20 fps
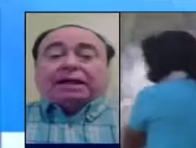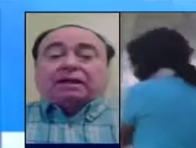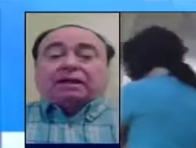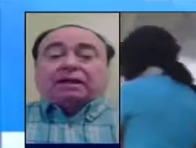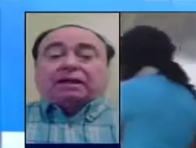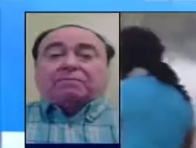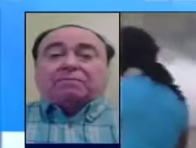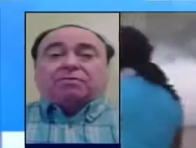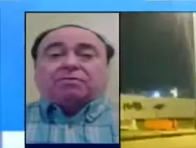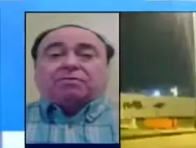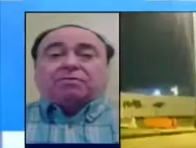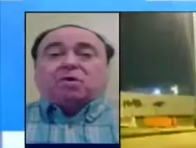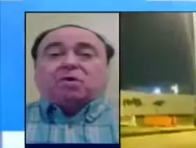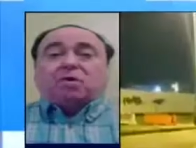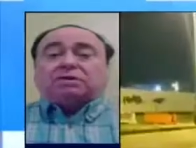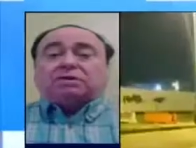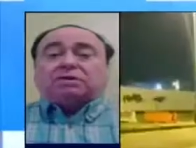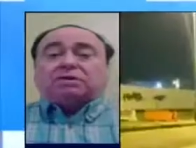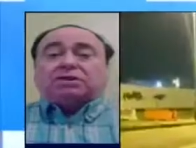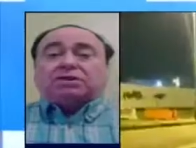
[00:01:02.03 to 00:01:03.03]
The
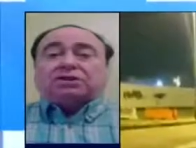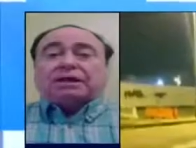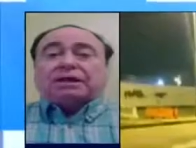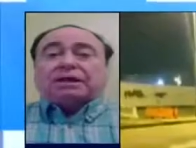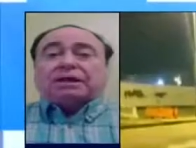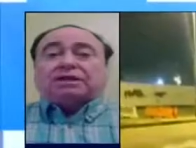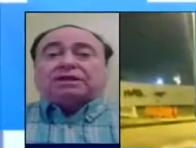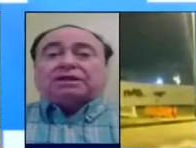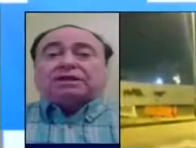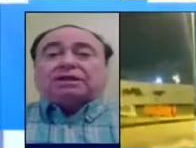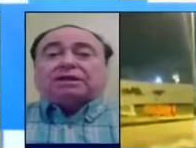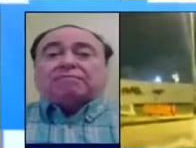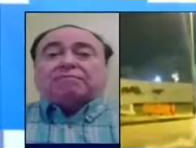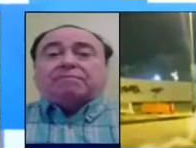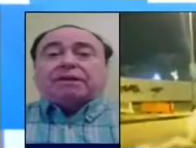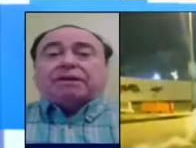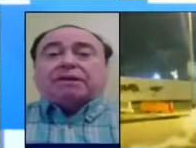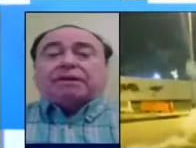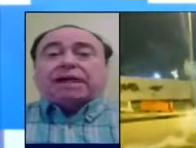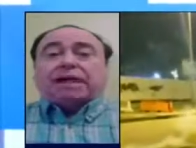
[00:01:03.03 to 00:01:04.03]
whole situation in
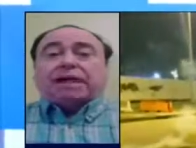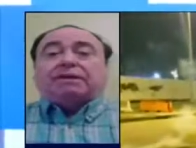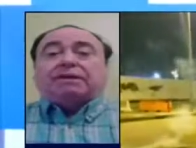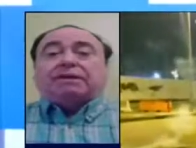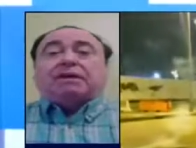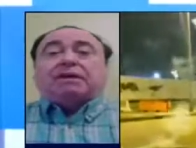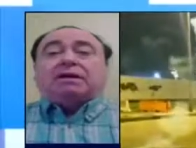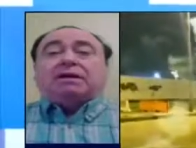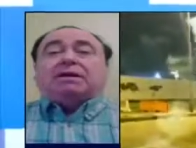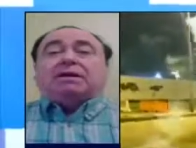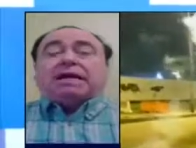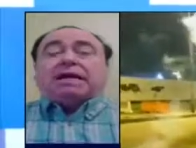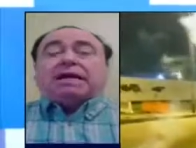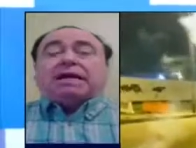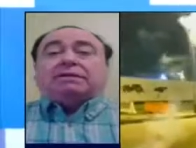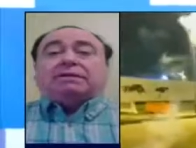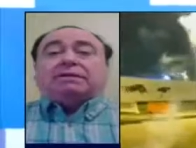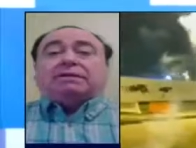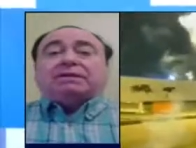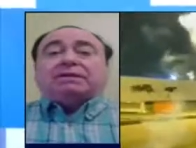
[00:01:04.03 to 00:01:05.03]
Bahrain
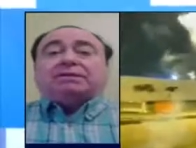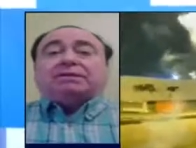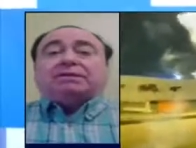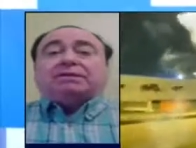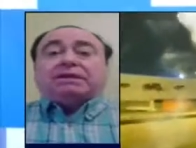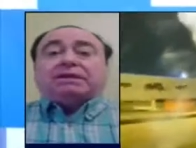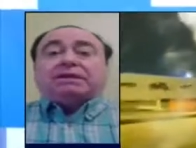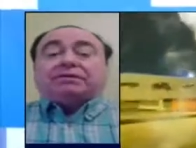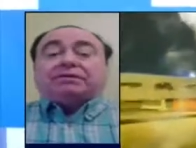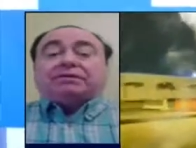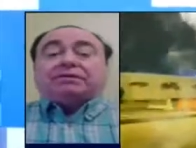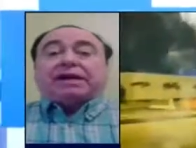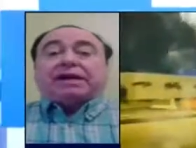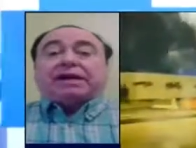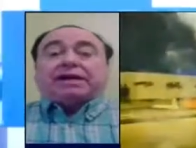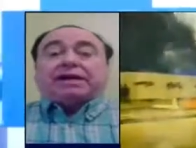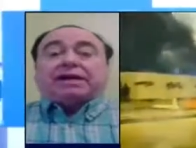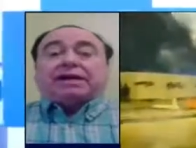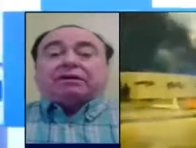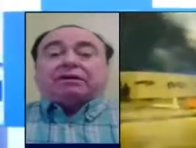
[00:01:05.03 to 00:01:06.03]
has been
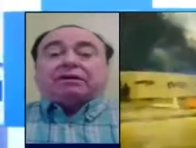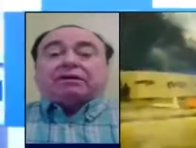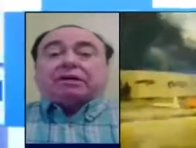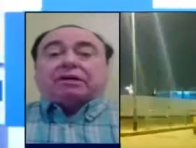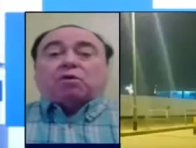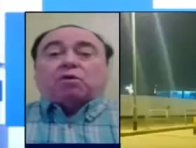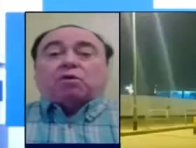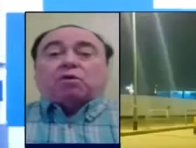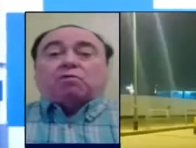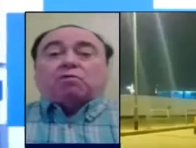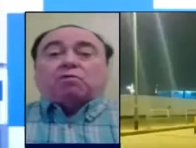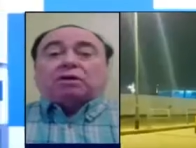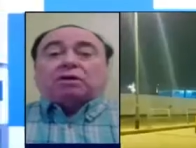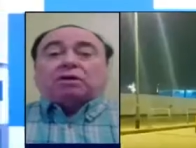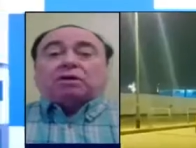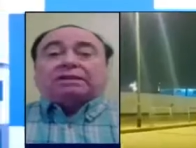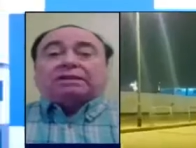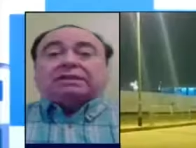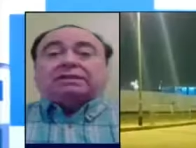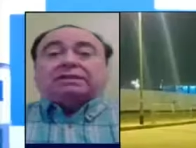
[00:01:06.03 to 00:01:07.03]
deteriorating more and more
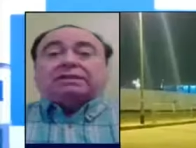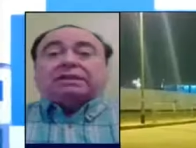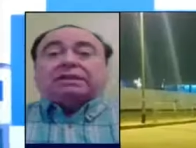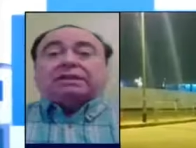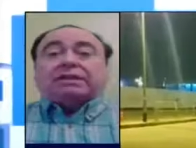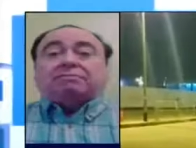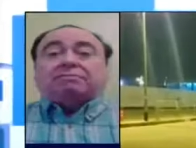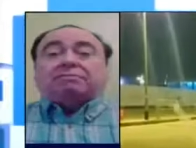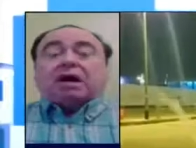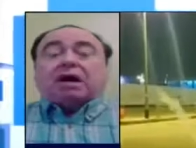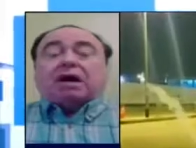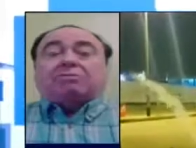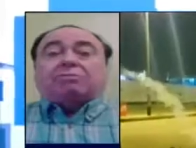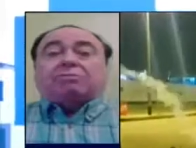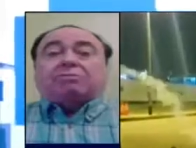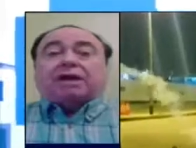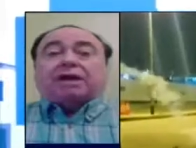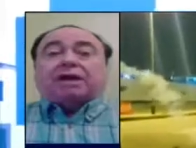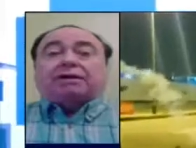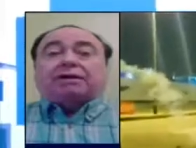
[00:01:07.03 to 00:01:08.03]
since the
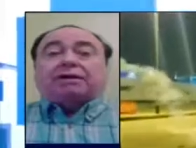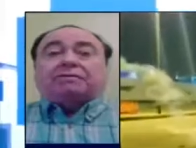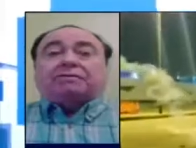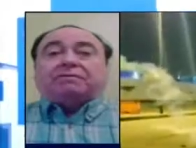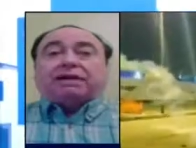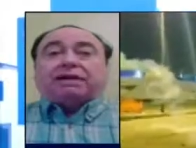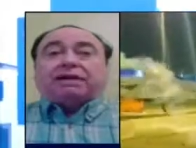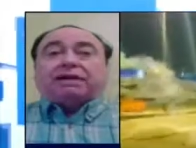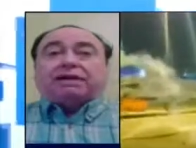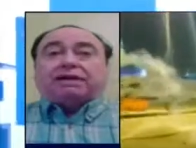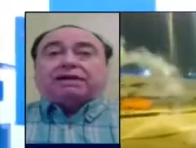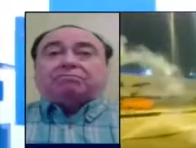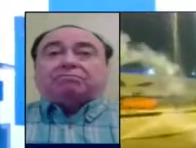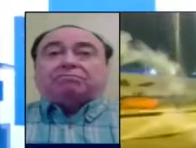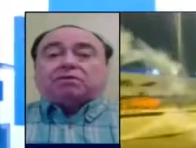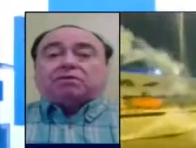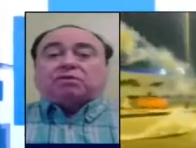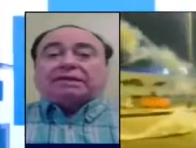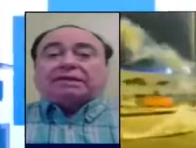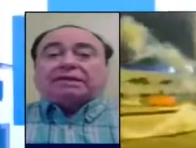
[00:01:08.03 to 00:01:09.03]
outbreak of the
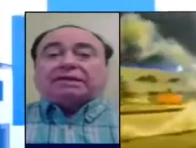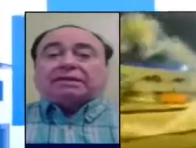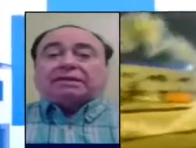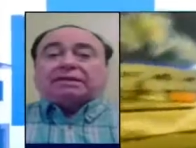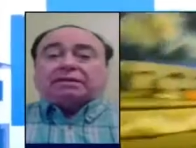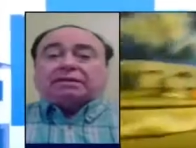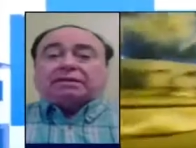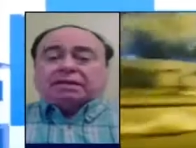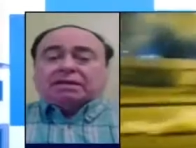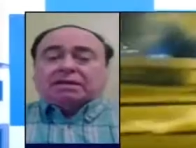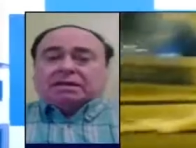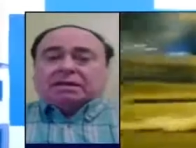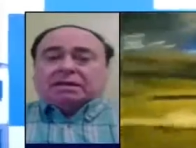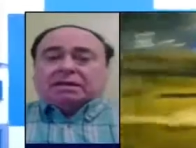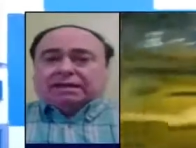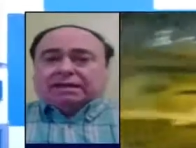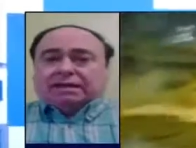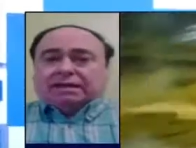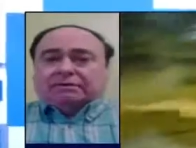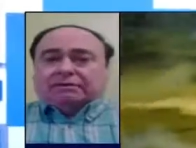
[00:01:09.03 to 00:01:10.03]
protests in
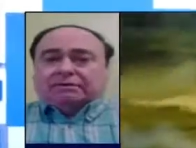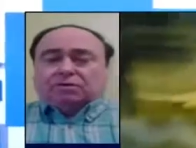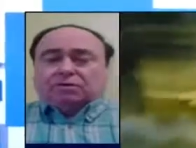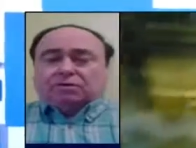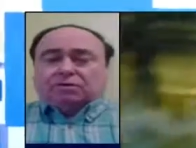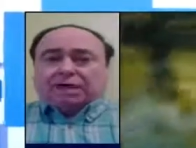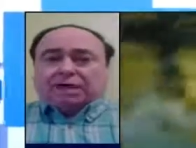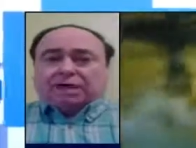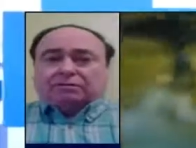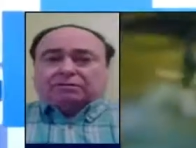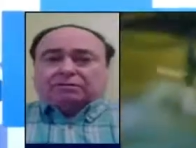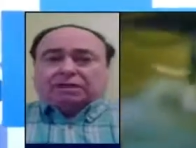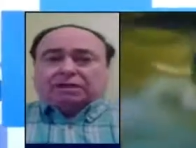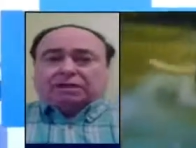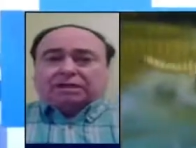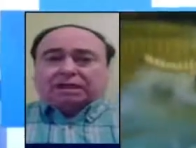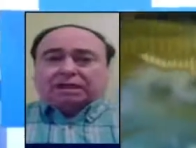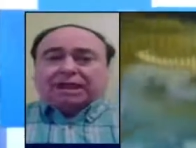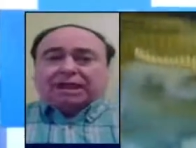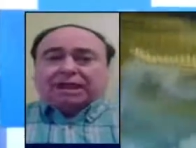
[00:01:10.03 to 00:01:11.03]

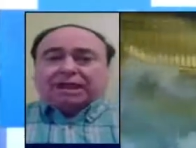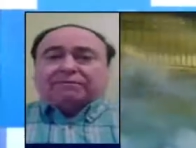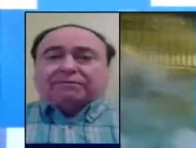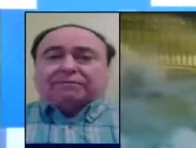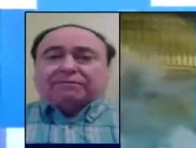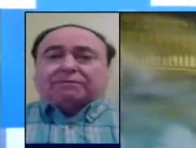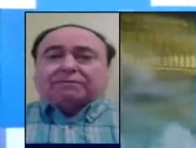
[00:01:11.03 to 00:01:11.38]
2011.